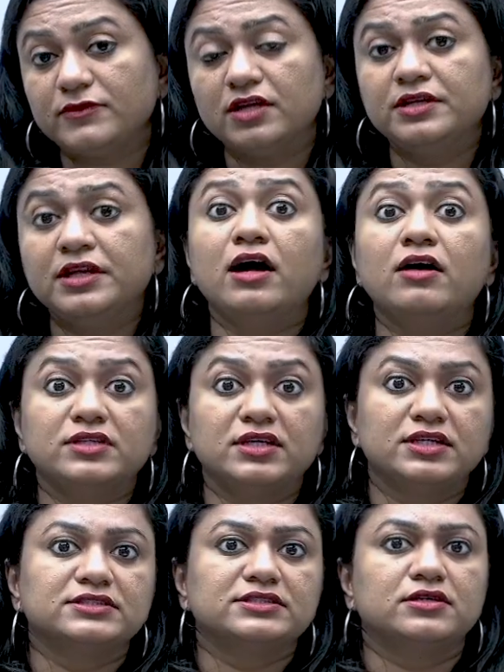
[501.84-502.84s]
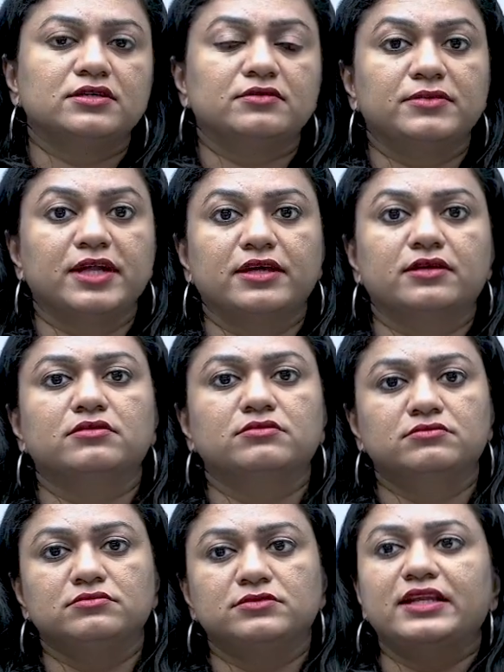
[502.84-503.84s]
Now there is a
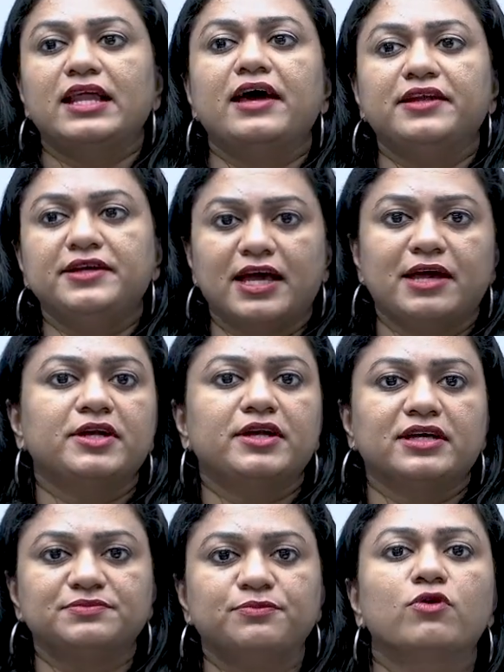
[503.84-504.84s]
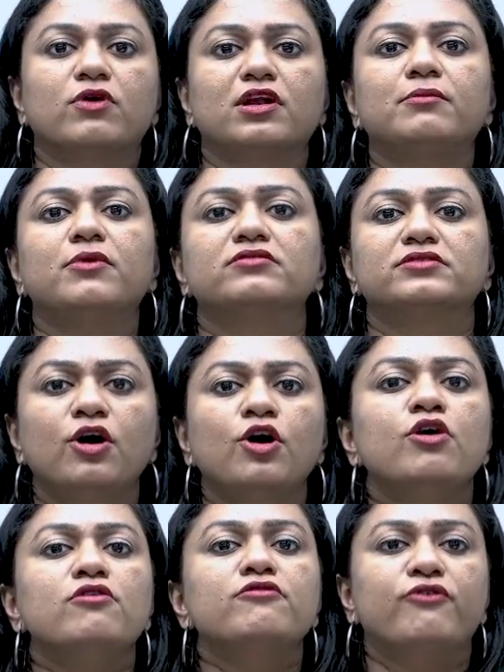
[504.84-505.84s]
Larry Diamond has spoken about the
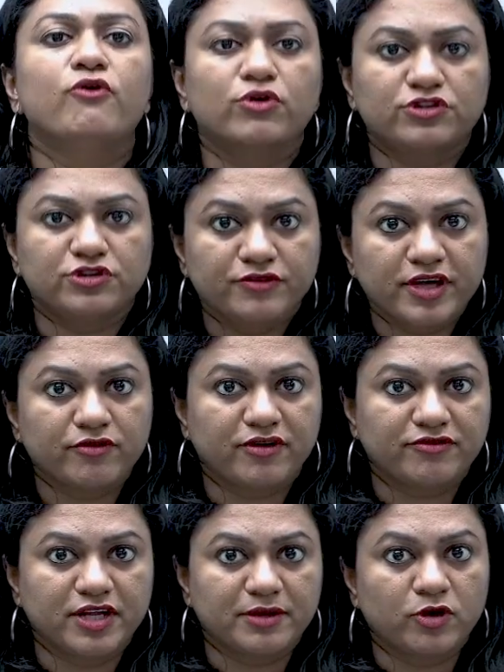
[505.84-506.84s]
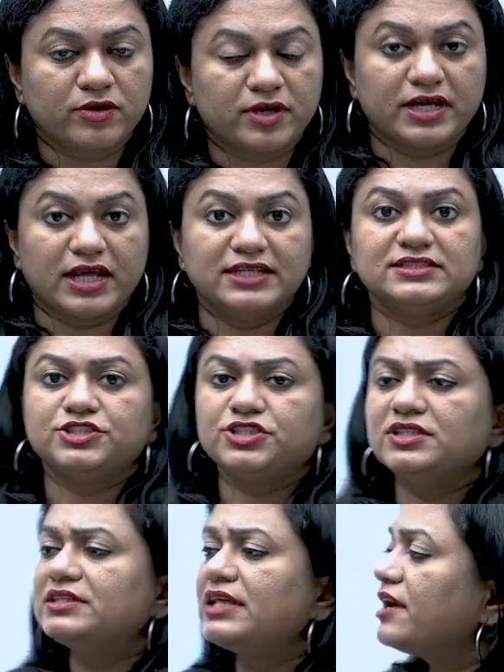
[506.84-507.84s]
fourth wave of
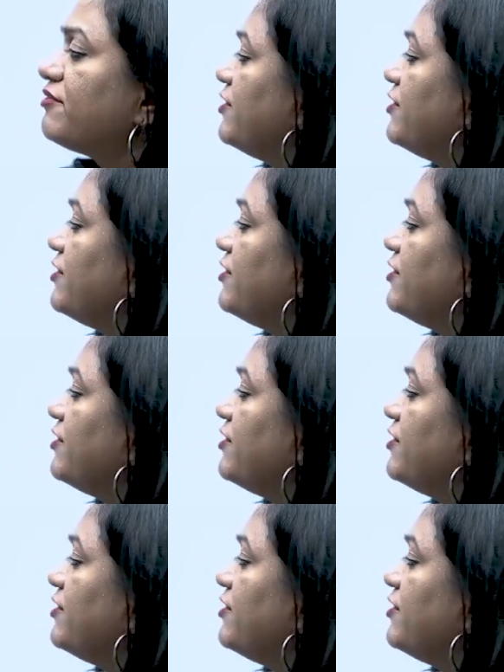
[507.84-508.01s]
democratization that